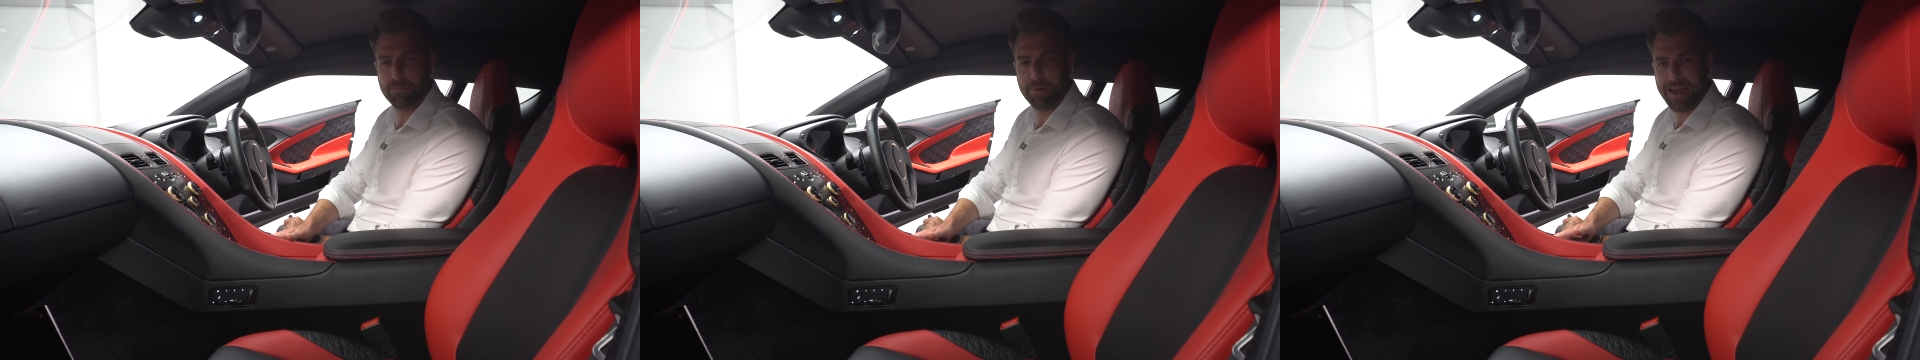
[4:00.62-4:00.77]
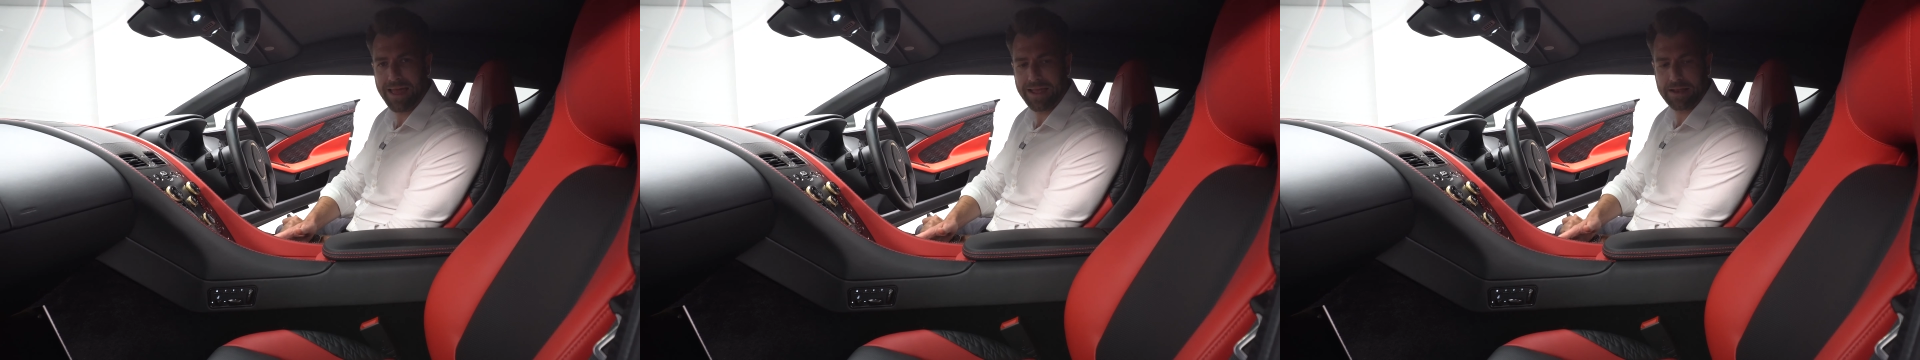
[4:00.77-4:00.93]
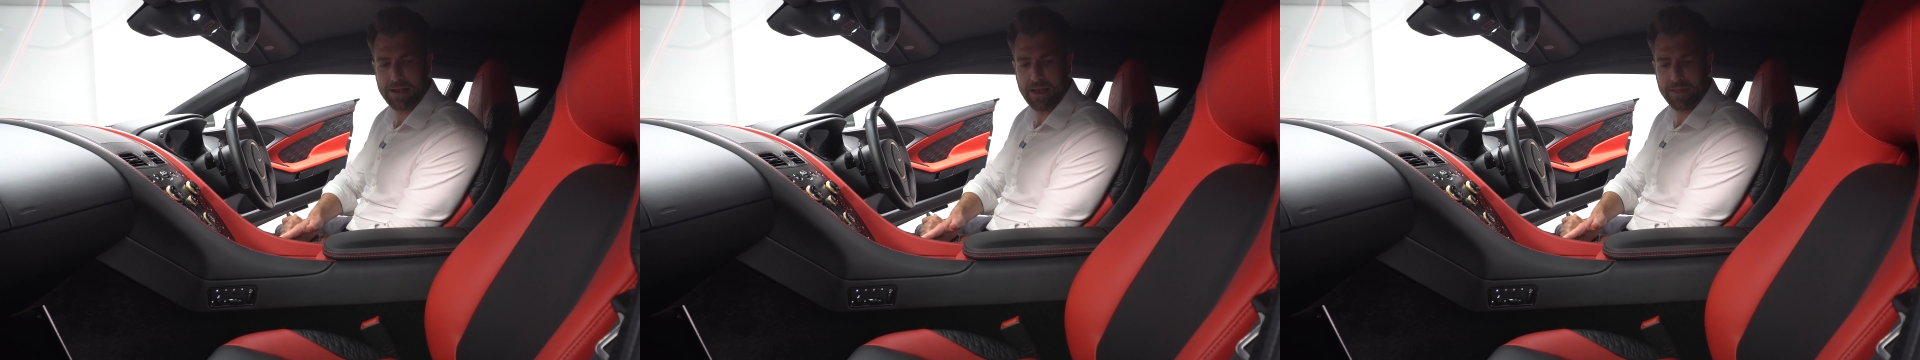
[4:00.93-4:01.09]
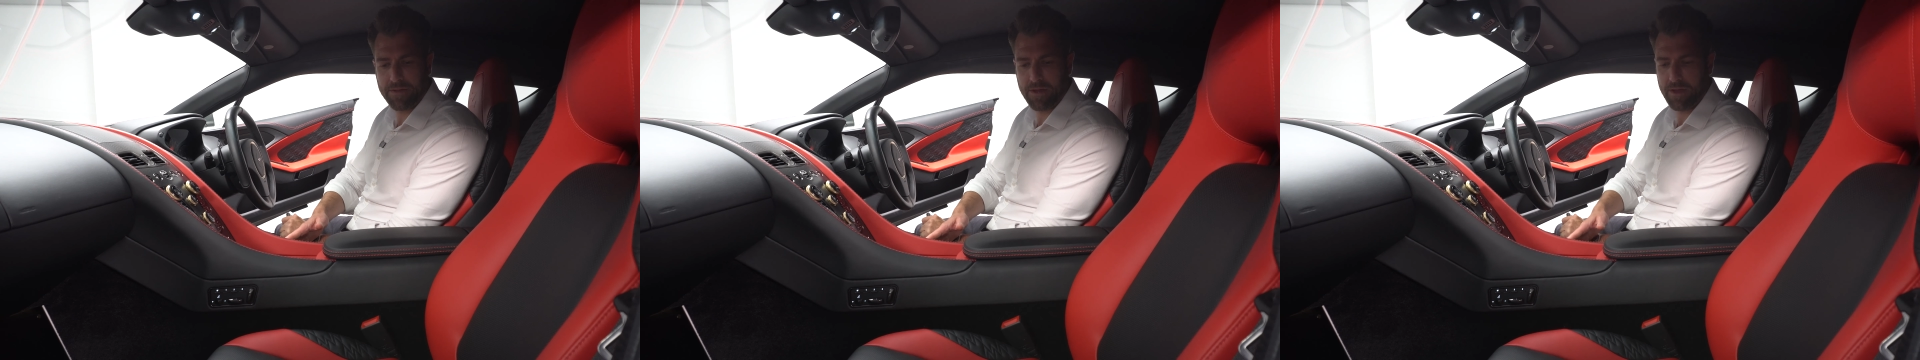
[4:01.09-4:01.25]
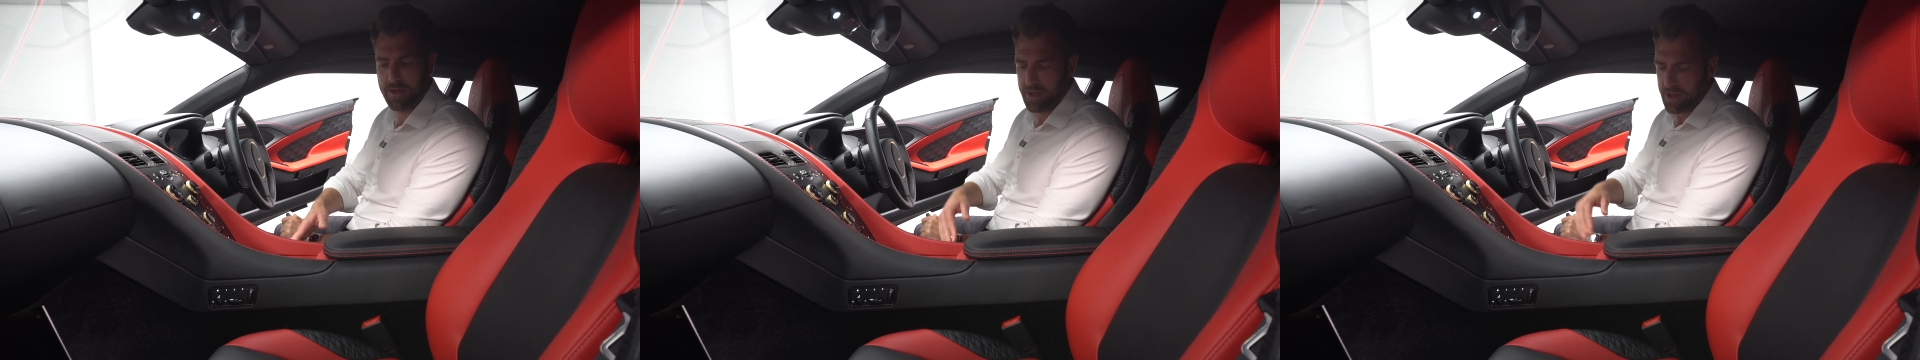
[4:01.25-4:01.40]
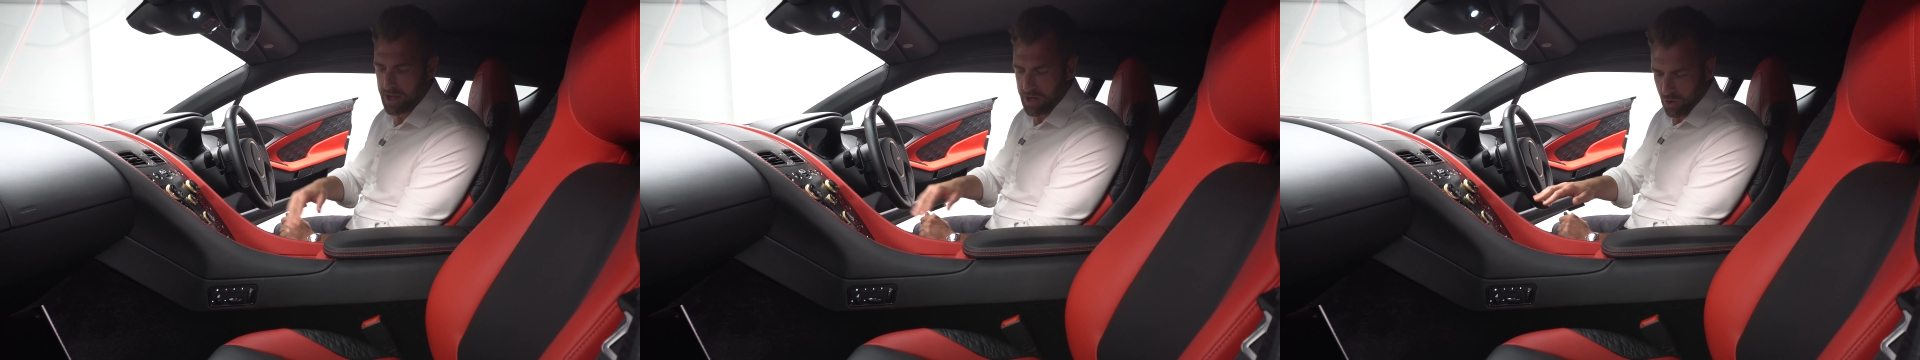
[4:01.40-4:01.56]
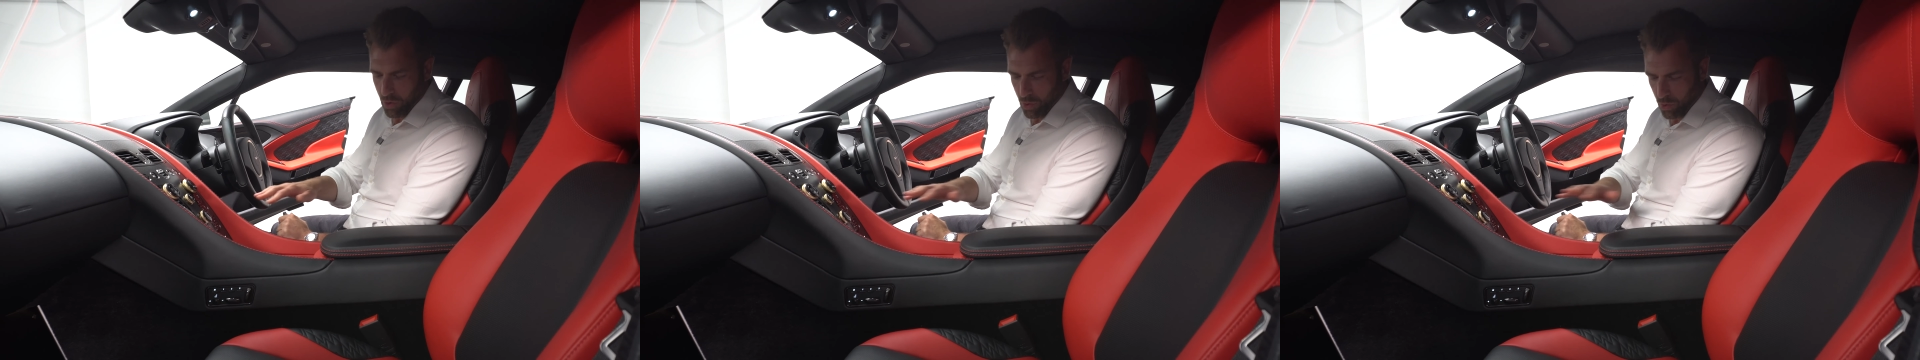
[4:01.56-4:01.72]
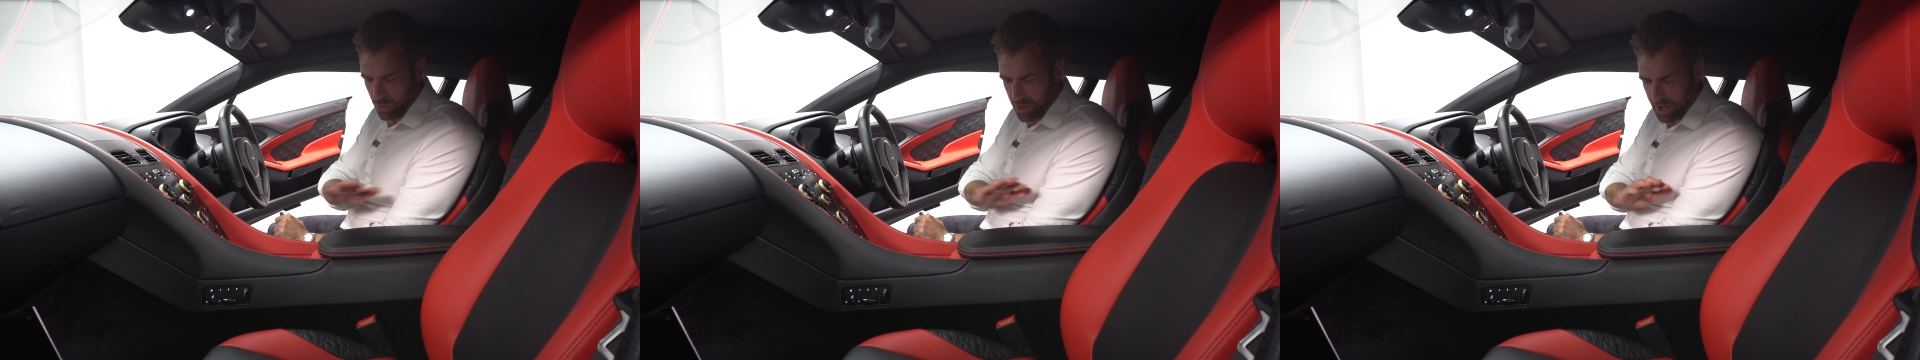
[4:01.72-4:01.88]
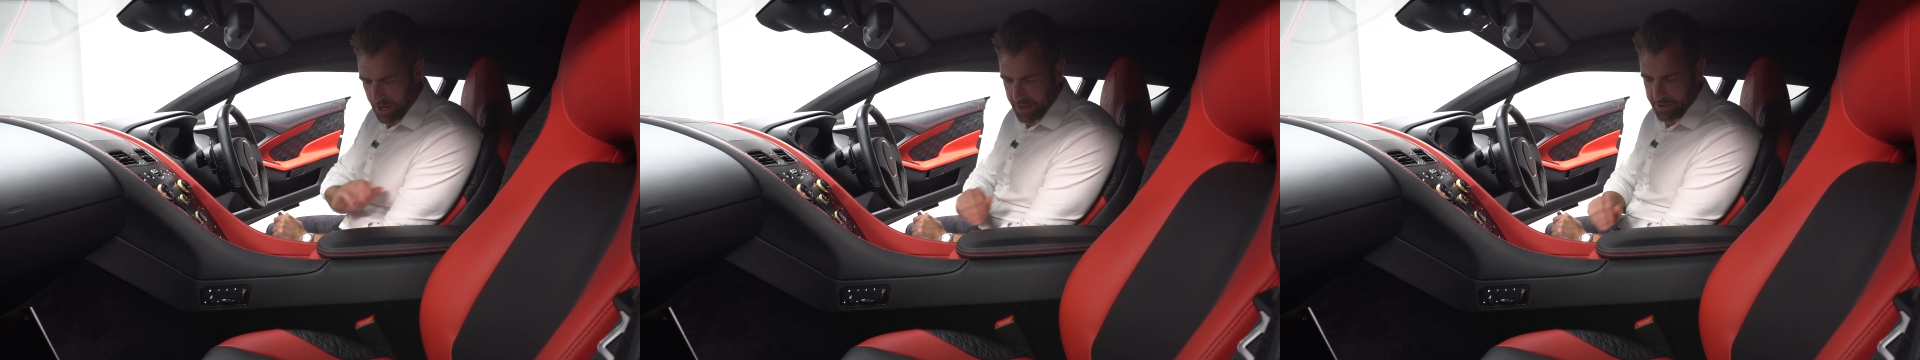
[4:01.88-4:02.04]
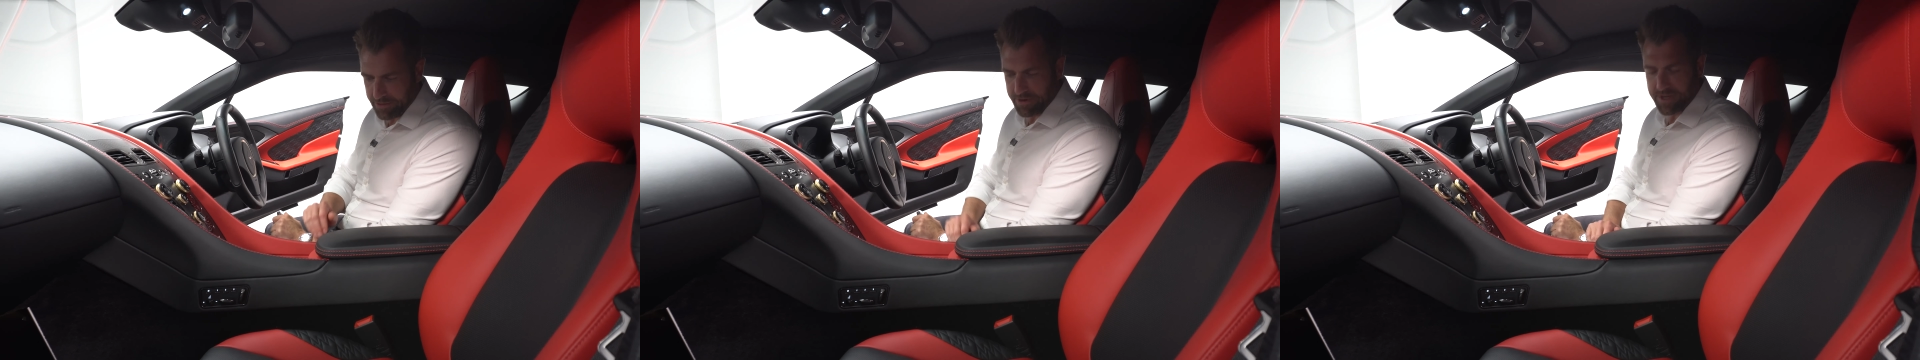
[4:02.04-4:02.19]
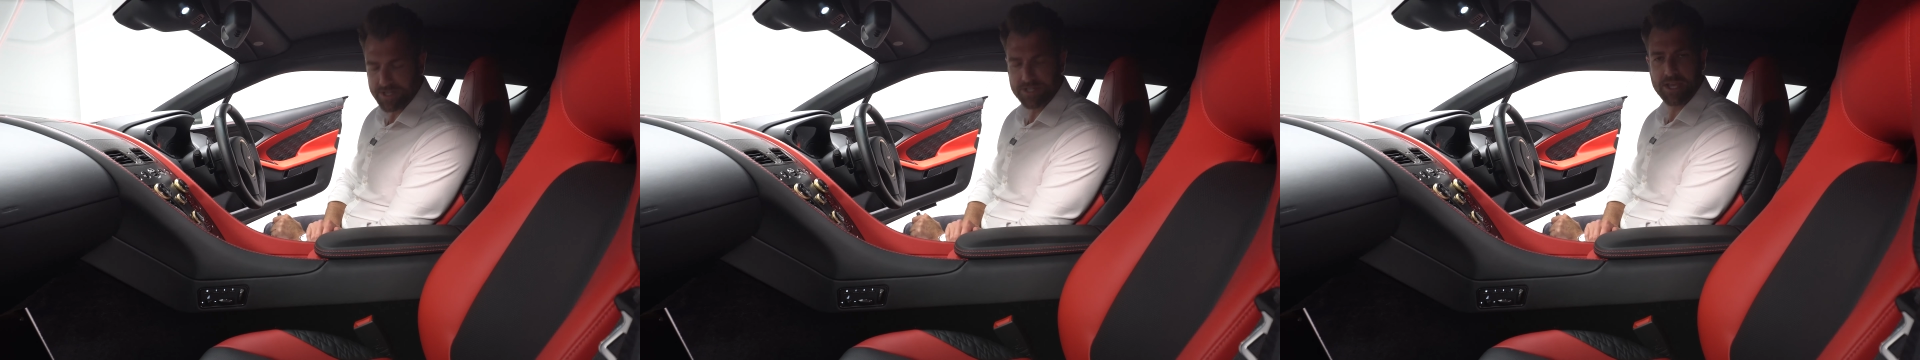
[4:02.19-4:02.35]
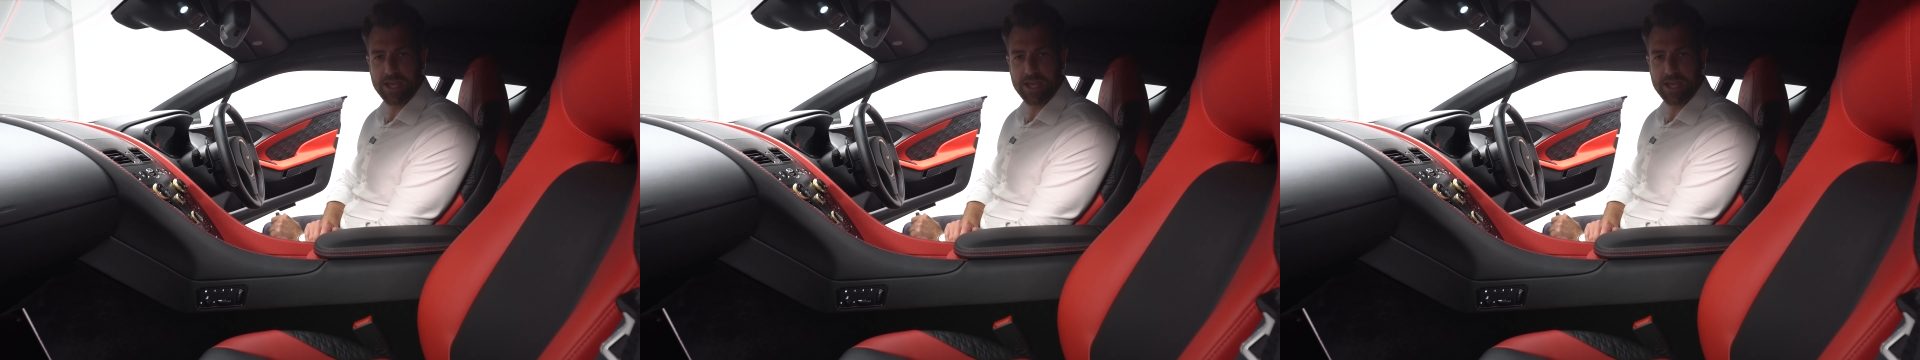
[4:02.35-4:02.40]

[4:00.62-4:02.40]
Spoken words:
black leather. All the leather is